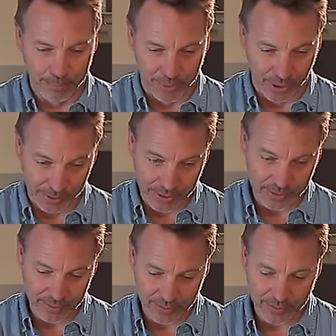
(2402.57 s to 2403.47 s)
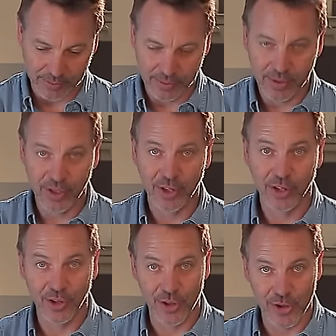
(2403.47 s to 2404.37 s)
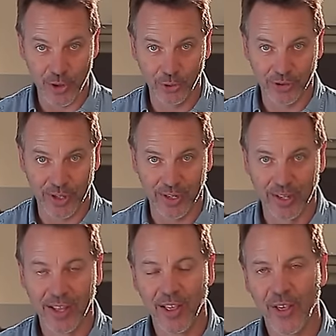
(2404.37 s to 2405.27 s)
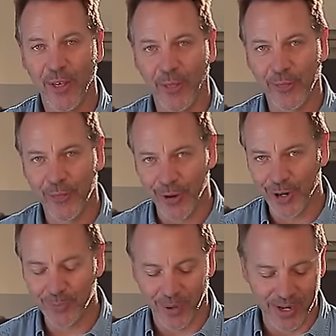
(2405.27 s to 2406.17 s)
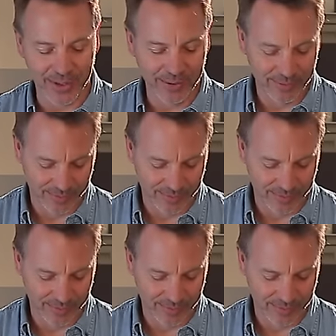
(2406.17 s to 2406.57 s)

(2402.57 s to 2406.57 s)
build it, use it. The third one,